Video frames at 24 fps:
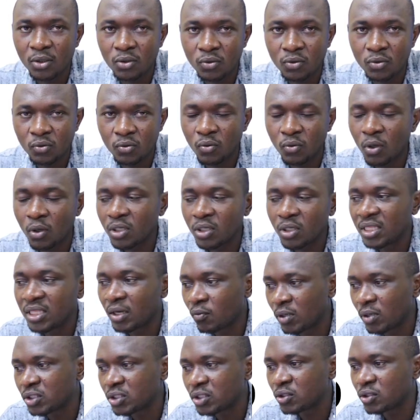to what the
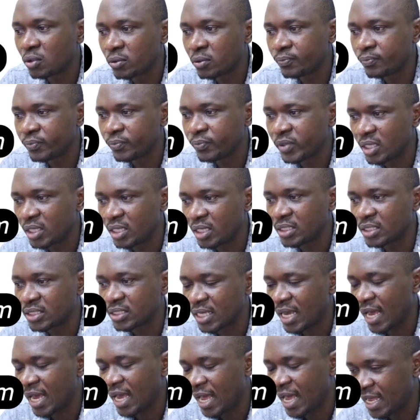question
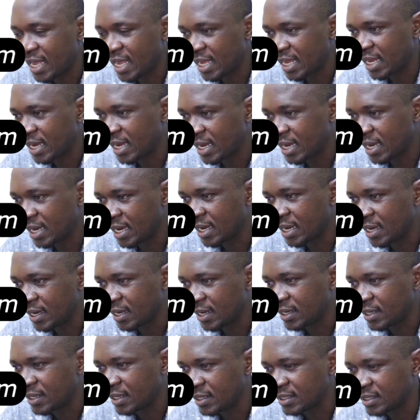is
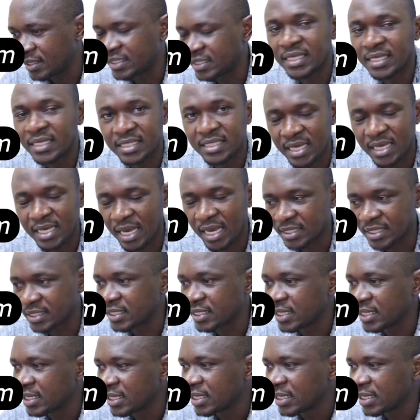asking
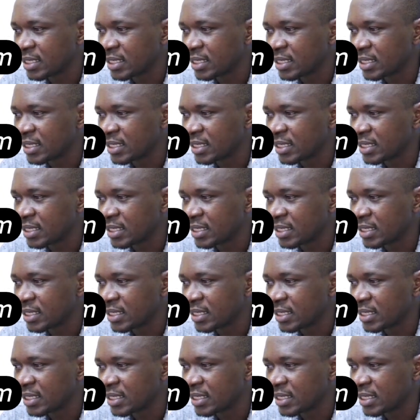us.